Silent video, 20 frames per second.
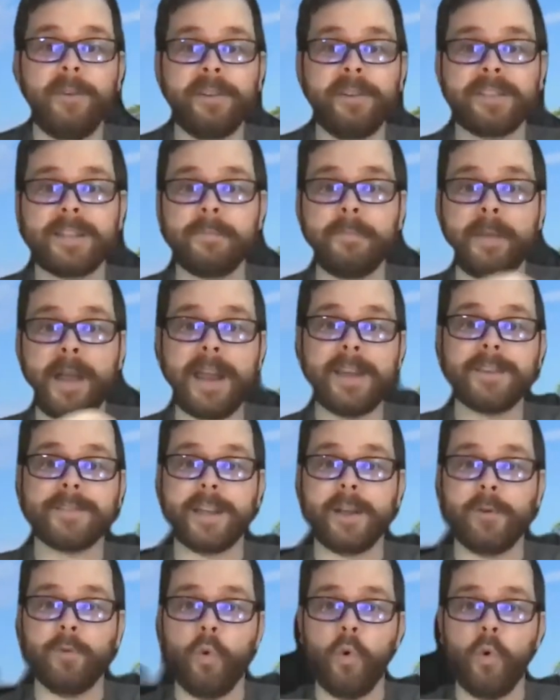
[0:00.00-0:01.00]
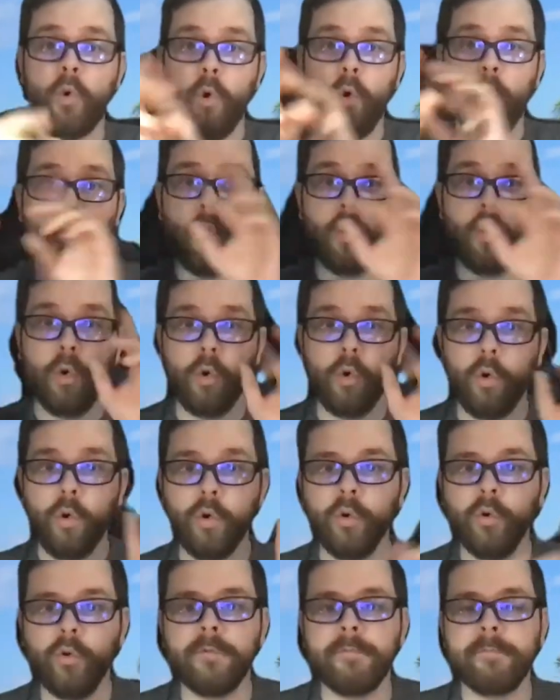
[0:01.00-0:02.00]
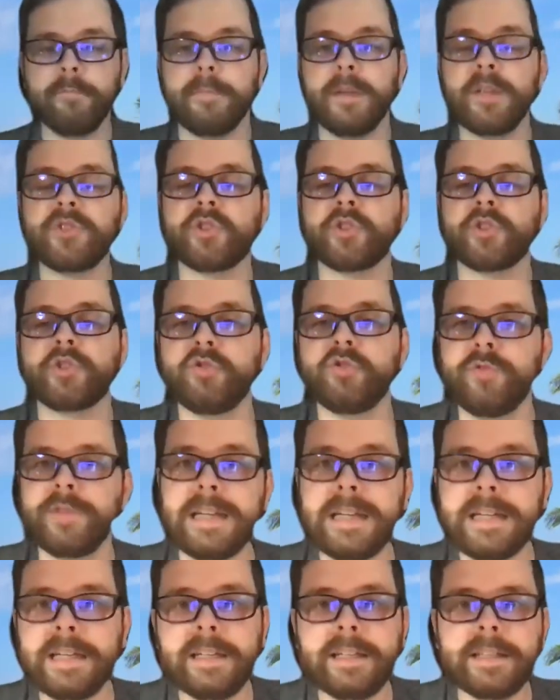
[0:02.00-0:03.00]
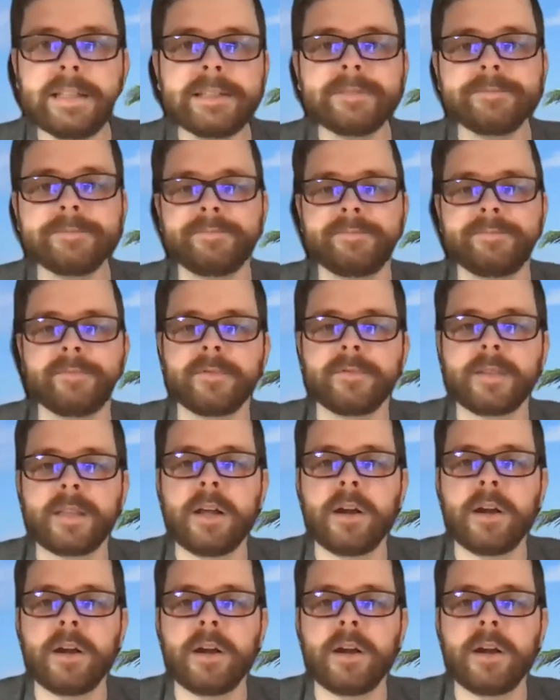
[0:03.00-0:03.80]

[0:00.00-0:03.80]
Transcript: It's amazing. Woo, mystery. Or